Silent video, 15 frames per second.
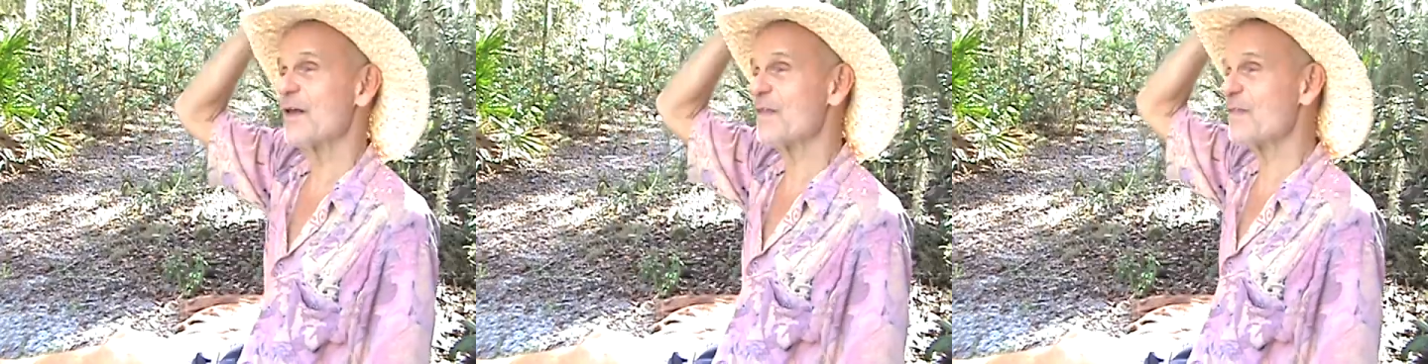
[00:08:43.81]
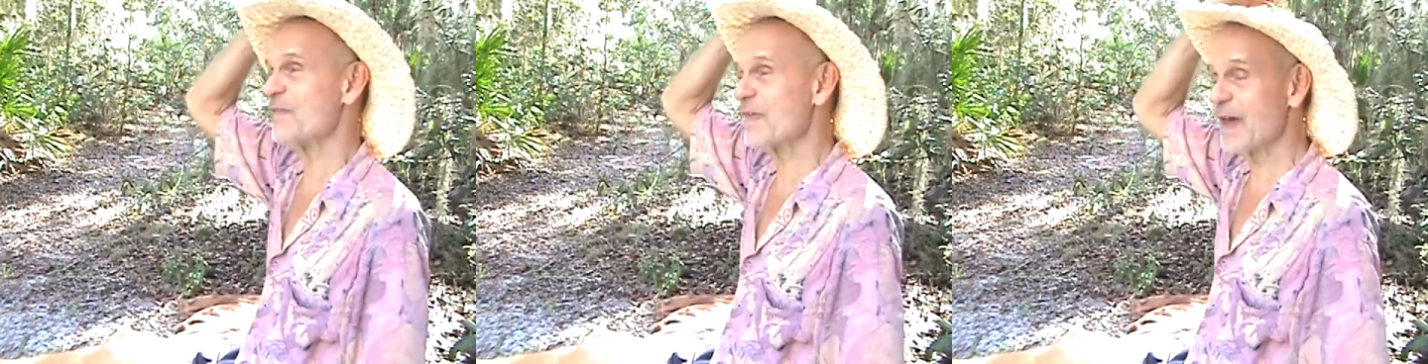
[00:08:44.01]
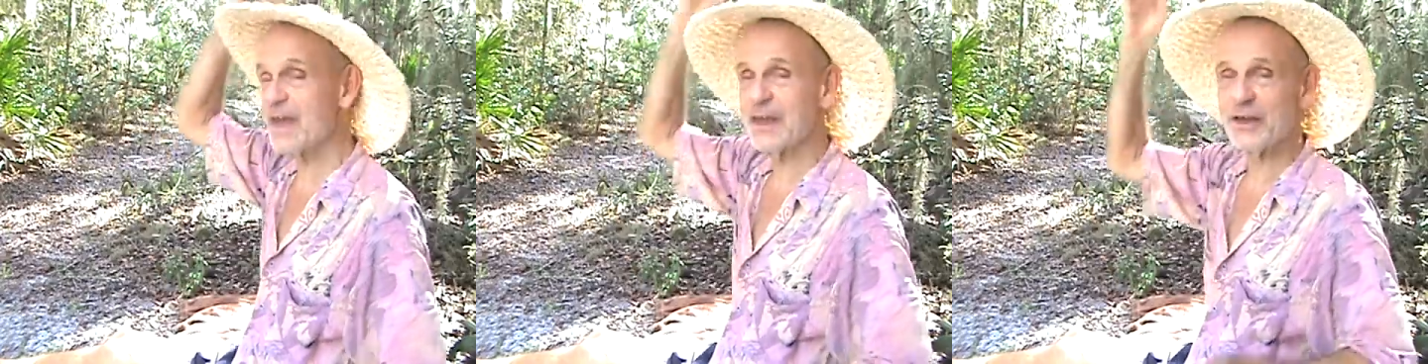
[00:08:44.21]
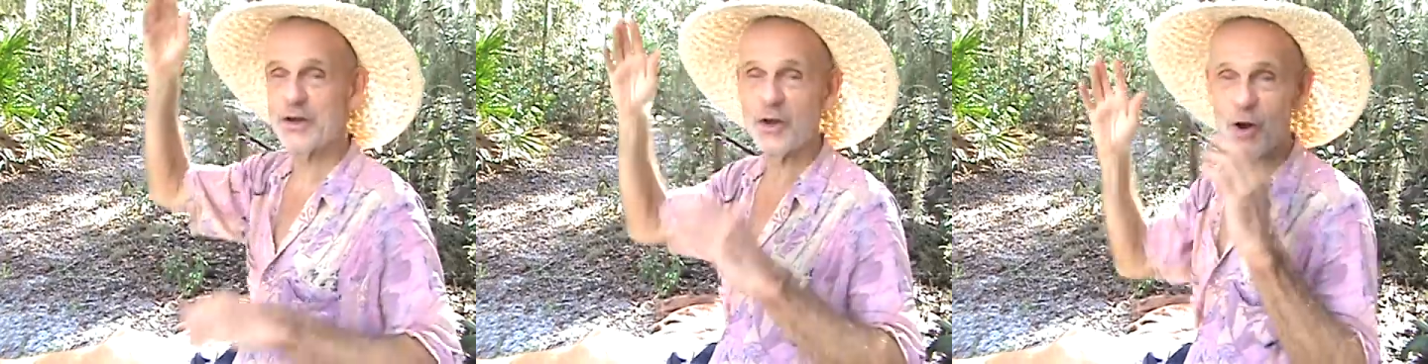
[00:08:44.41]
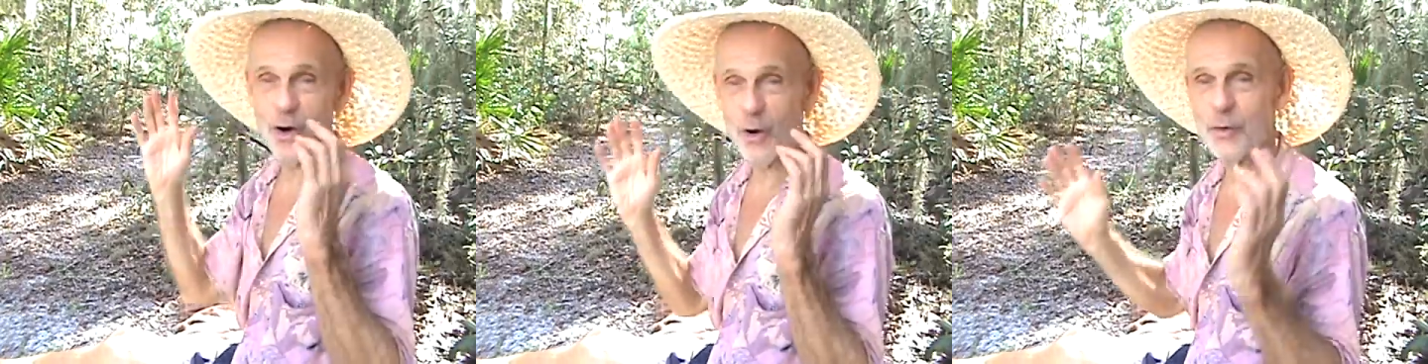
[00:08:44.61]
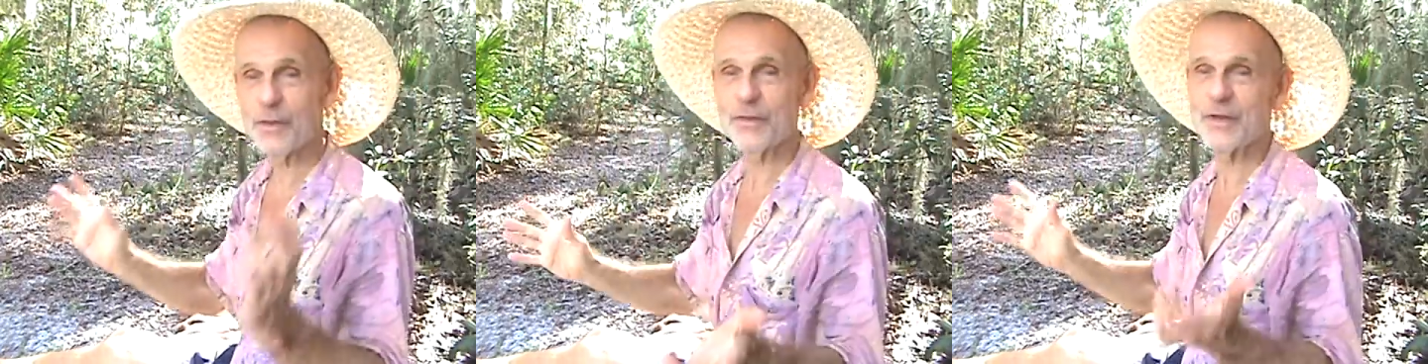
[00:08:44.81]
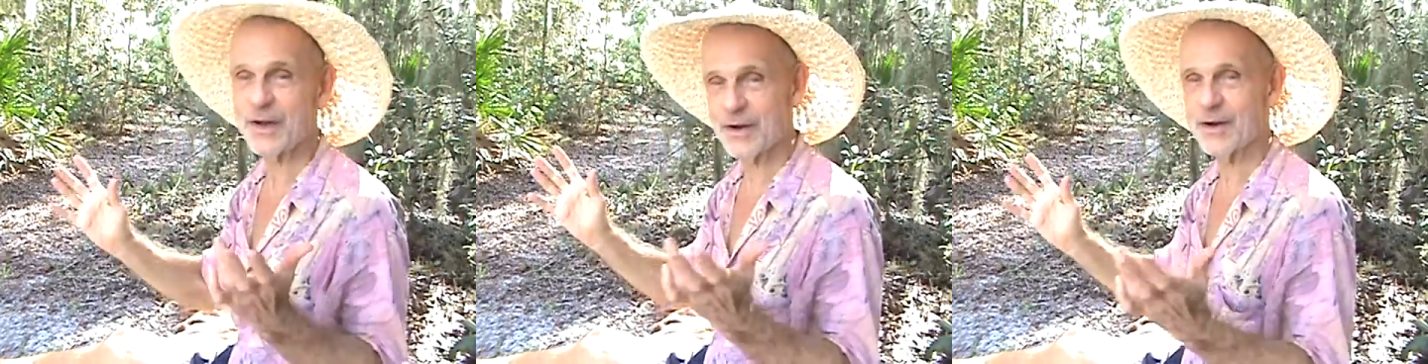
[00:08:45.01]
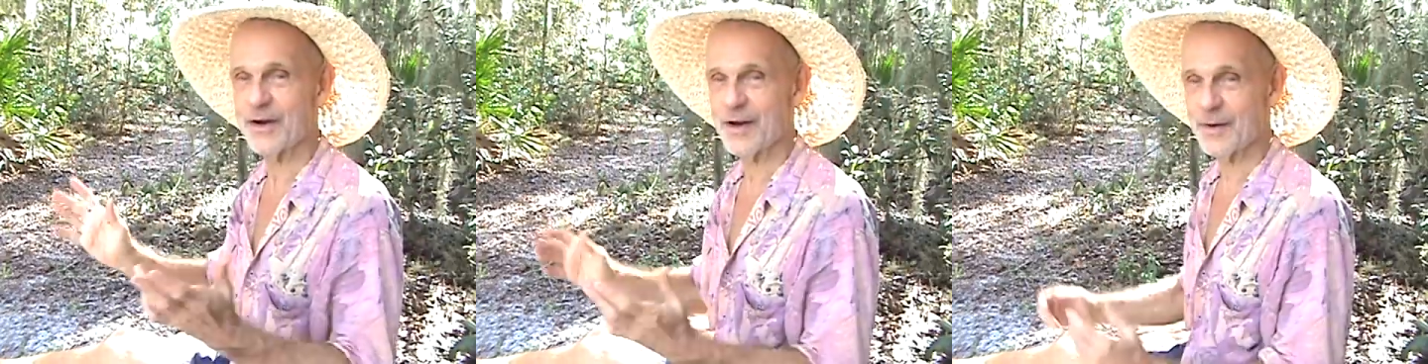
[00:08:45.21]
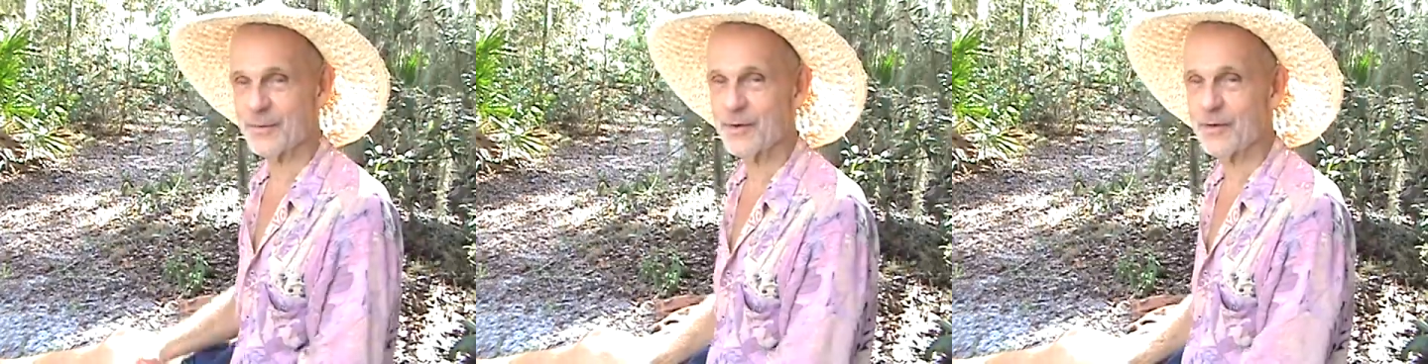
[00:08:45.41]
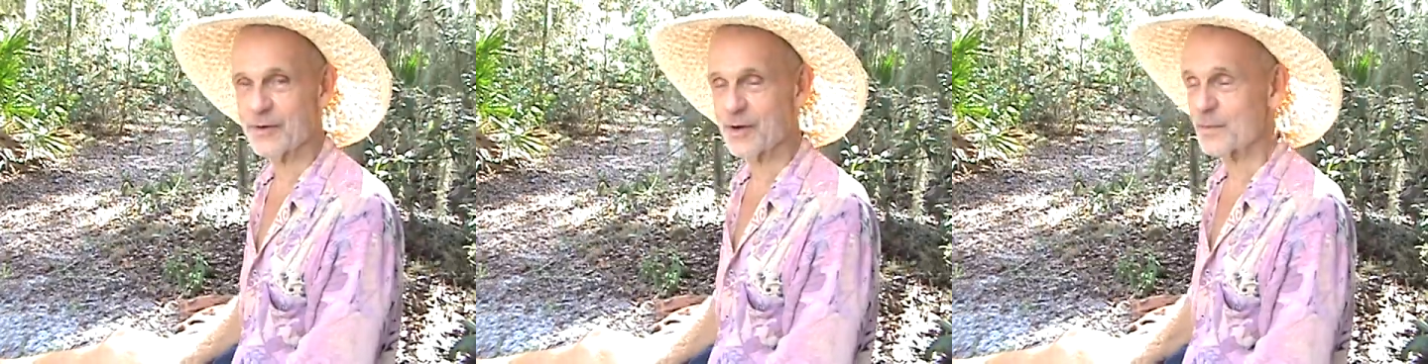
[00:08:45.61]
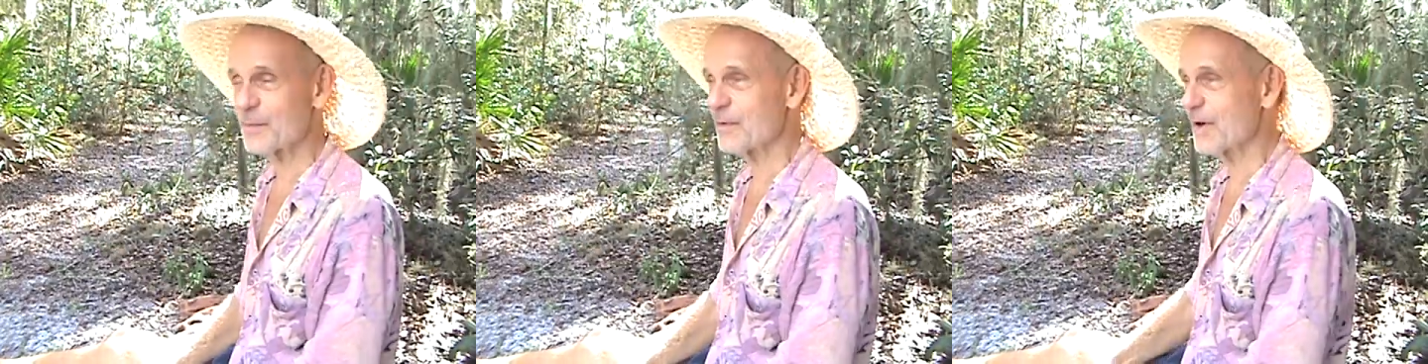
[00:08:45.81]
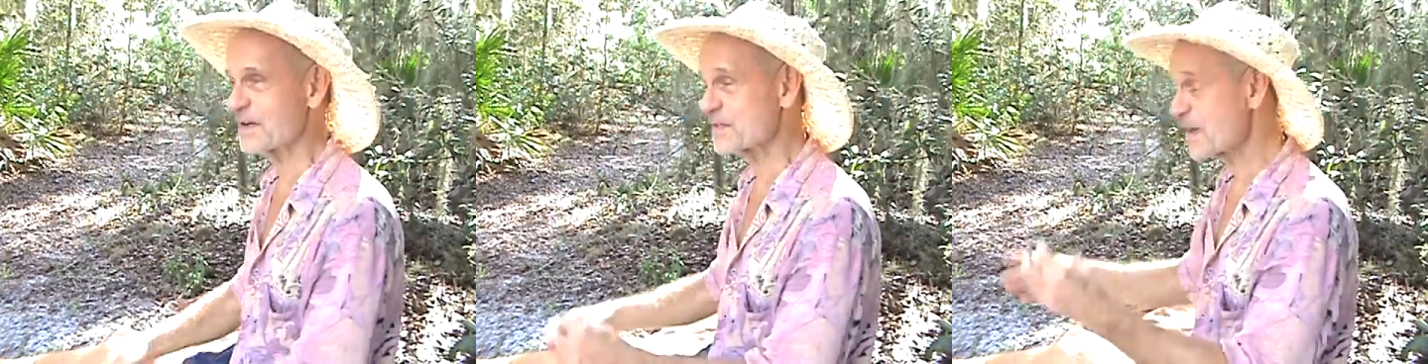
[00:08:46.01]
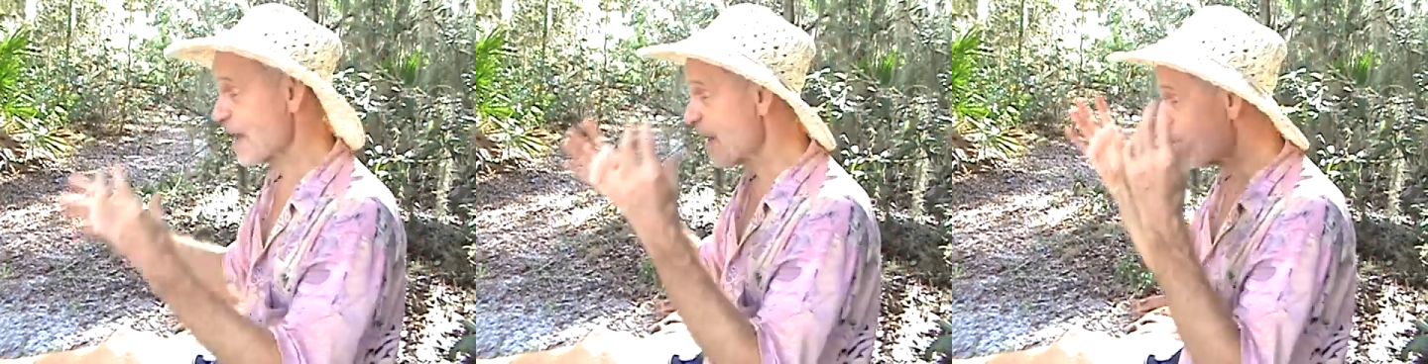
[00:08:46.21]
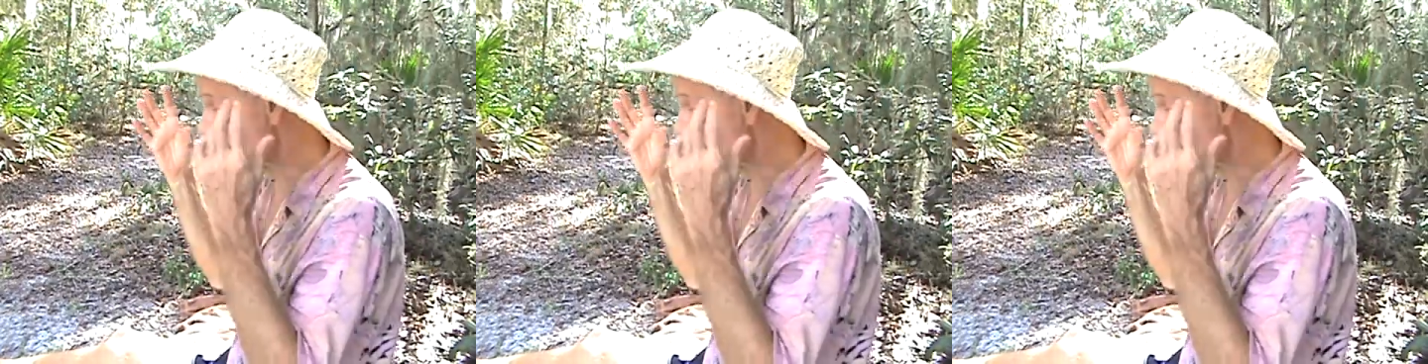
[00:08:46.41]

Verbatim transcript: They go to the calm, clear place.